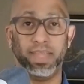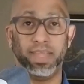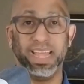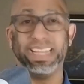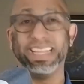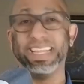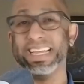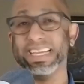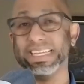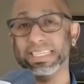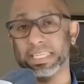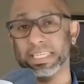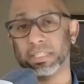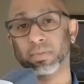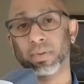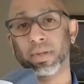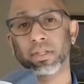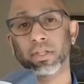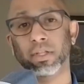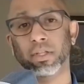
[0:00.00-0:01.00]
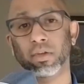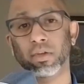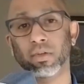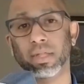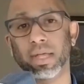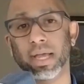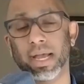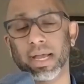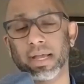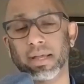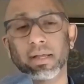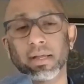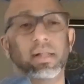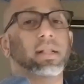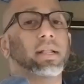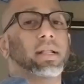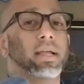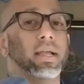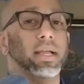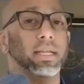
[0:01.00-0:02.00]
And the easiest way to do that
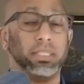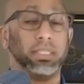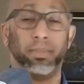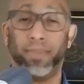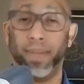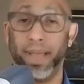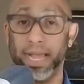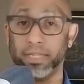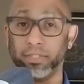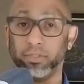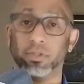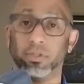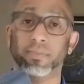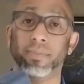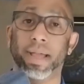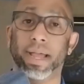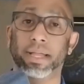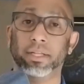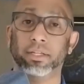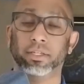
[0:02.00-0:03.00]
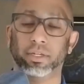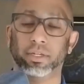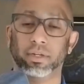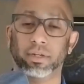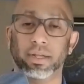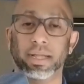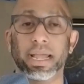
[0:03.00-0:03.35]
is a password manager.